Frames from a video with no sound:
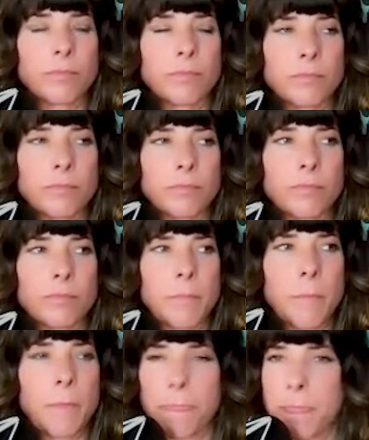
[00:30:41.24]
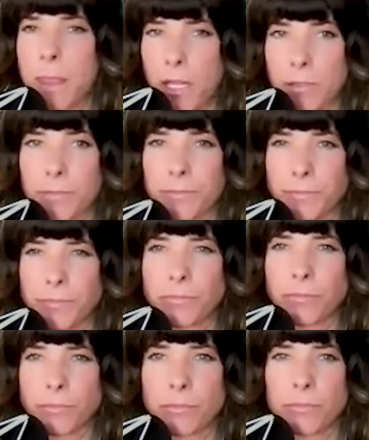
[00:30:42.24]

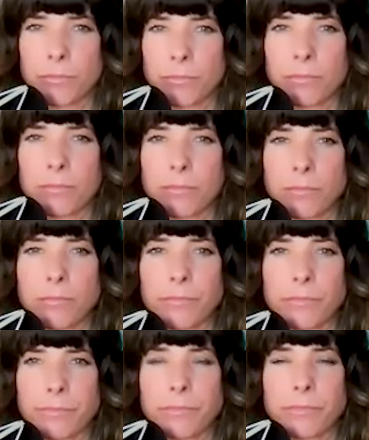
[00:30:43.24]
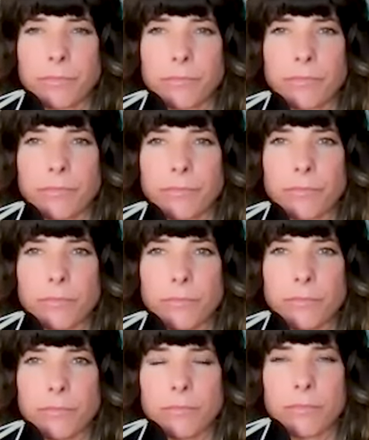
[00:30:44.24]

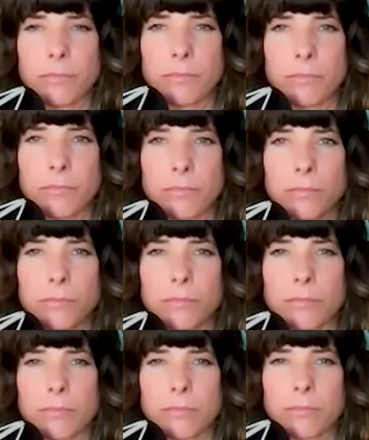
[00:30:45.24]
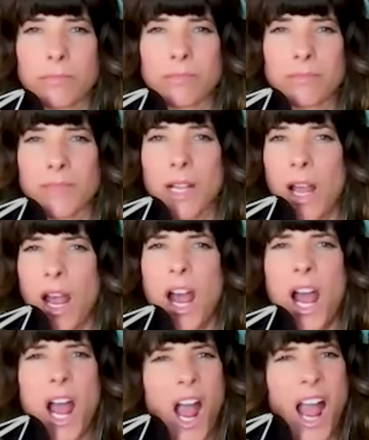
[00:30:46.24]

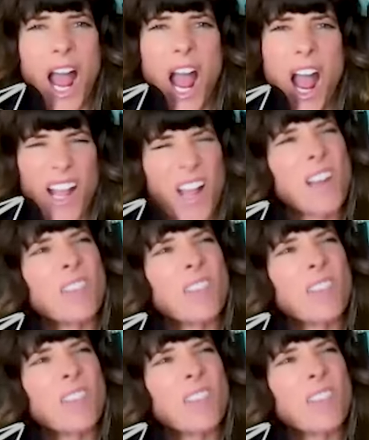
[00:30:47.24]
This person isn't speaking.